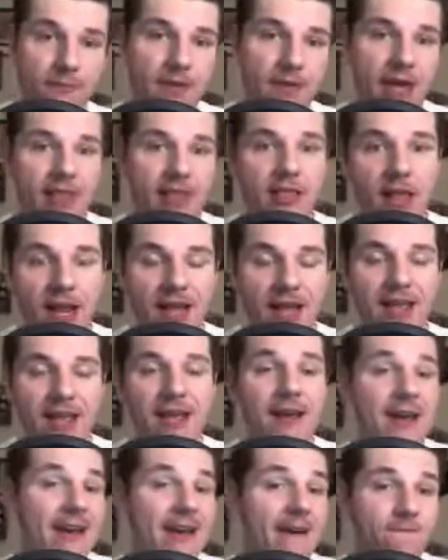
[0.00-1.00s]
first or
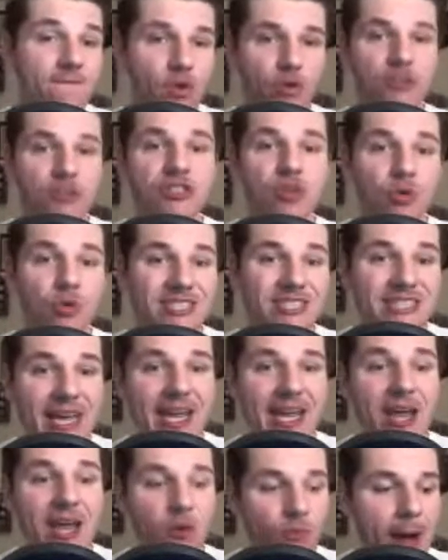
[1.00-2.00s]
second round pick
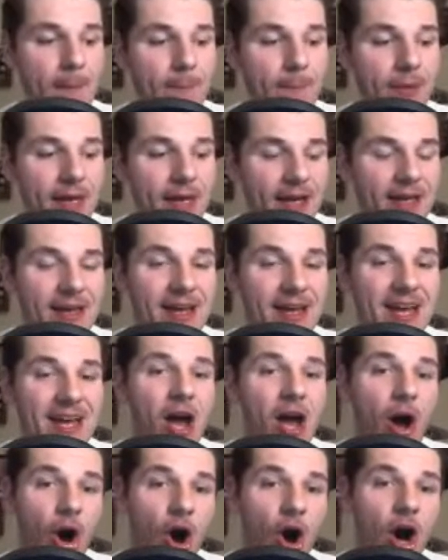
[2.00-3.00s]
on
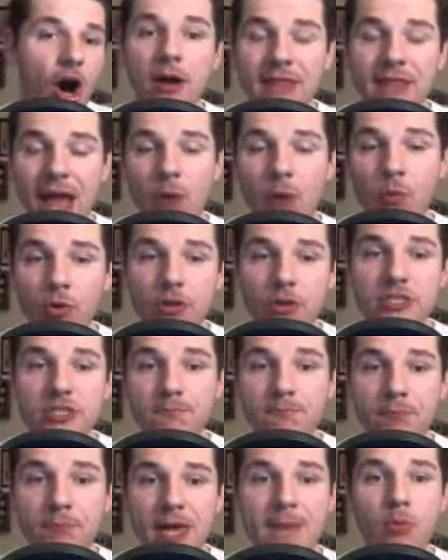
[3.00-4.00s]
Pro Football Network's
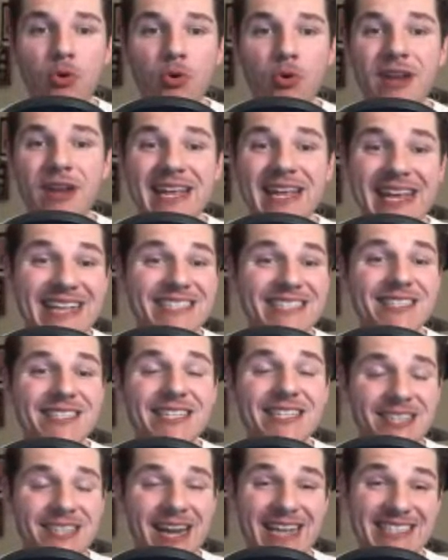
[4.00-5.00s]
big board. He's
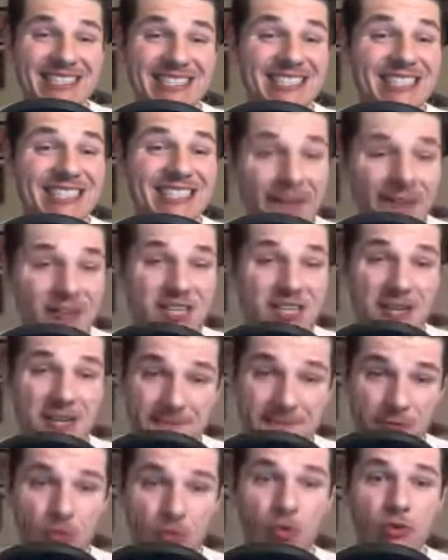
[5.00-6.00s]
listed at
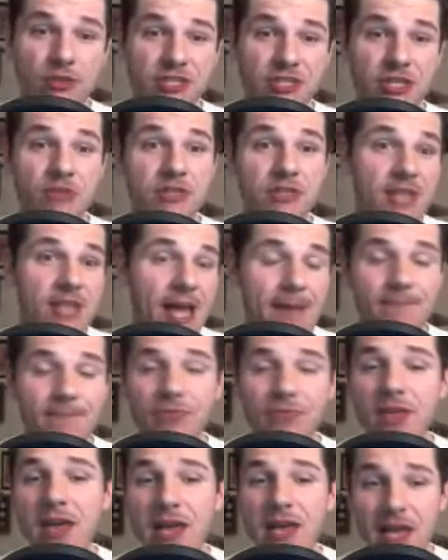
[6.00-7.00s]
74. So to them,
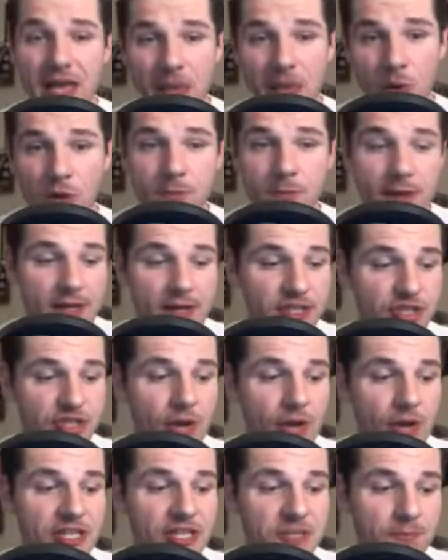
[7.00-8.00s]
it would be a
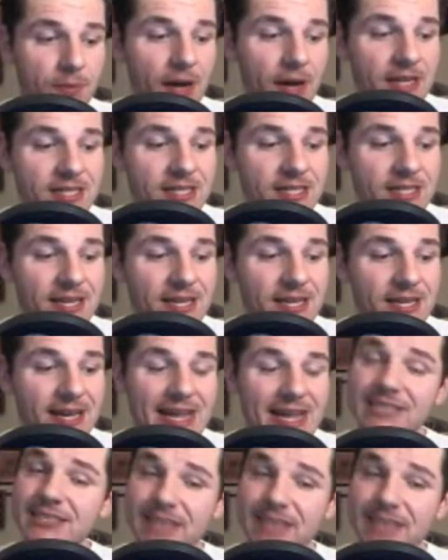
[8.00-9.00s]
stretch, but
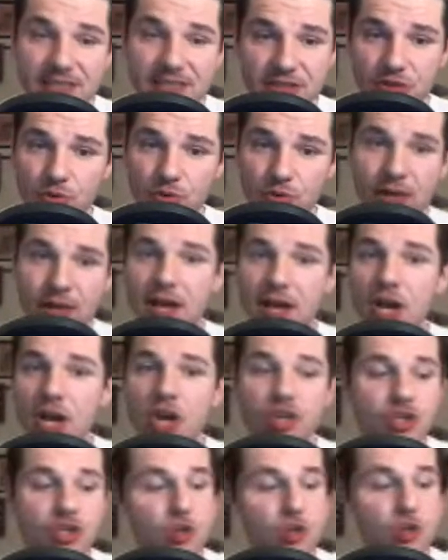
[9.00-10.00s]
he's
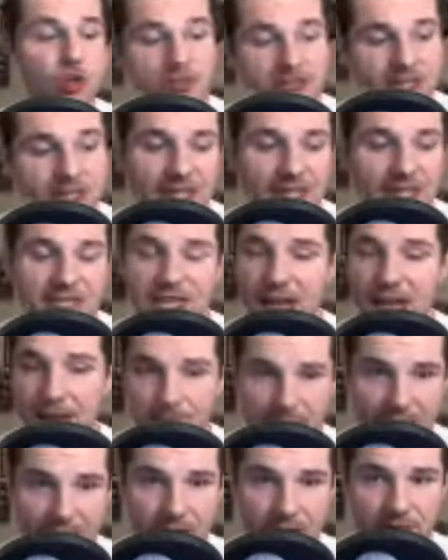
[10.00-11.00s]
6'3",
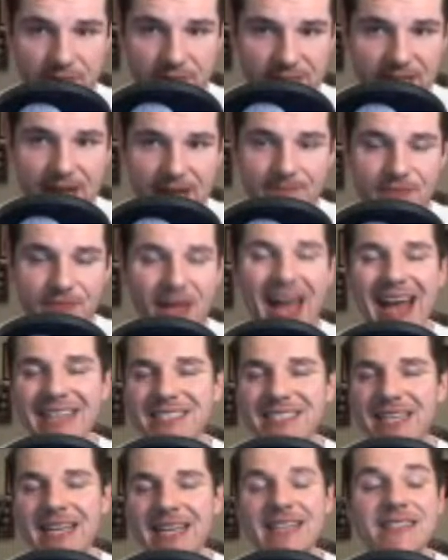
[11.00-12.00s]
268 pounds,
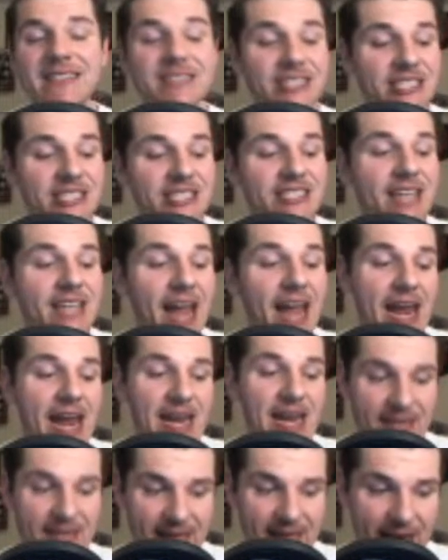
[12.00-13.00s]
has
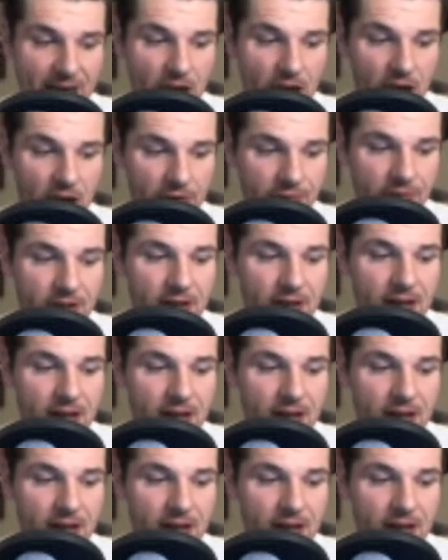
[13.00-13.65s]
insane get off.